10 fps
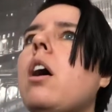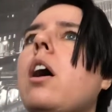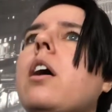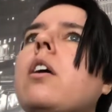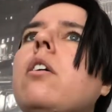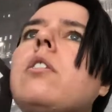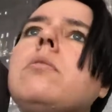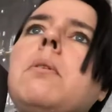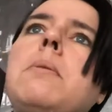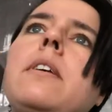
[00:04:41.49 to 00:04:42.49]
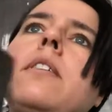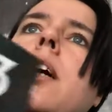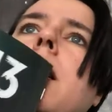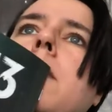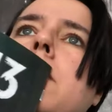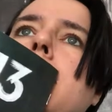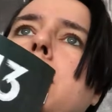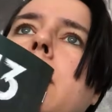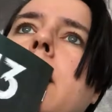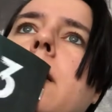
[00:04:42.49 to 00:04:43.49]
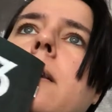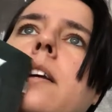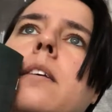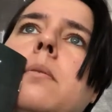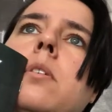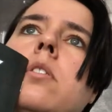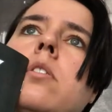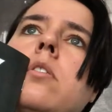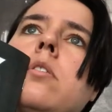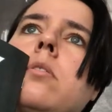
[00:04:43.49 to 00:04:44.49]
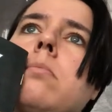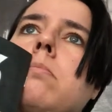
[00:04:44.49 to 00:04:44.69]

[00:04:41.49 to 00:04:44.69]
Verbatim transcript: I can't remember exactly how much I paid. I think it was